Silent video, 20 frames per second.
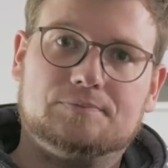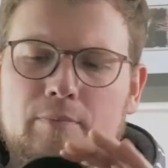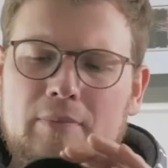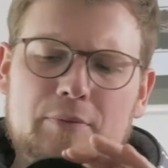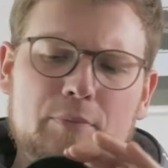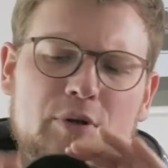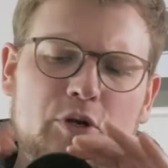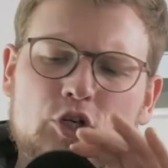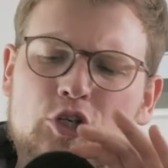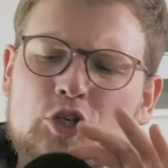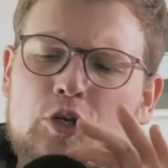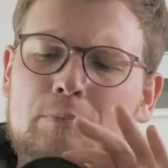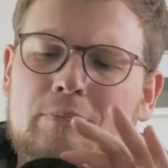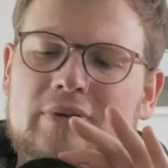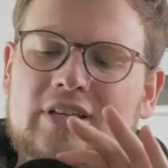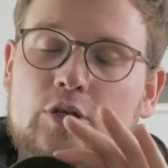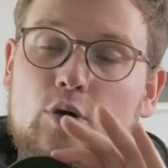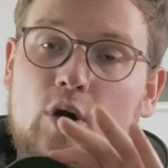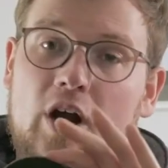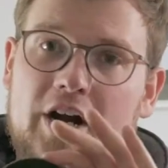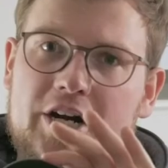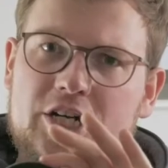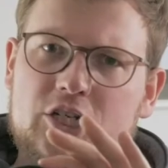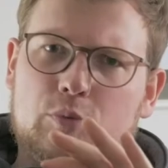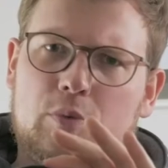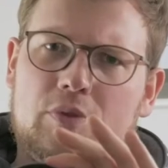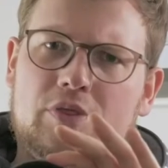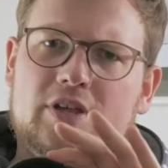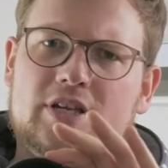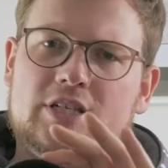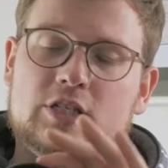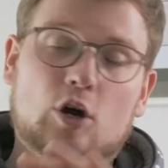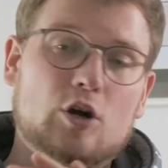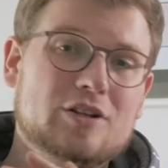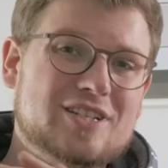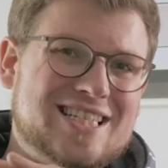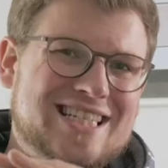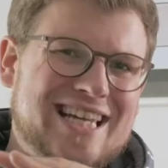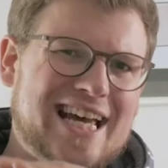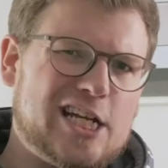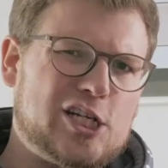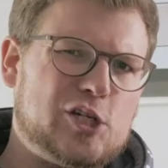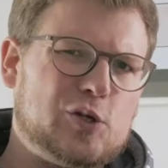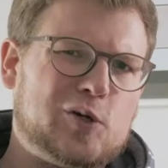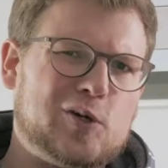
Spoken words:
But we should not be too harsh with this. On set,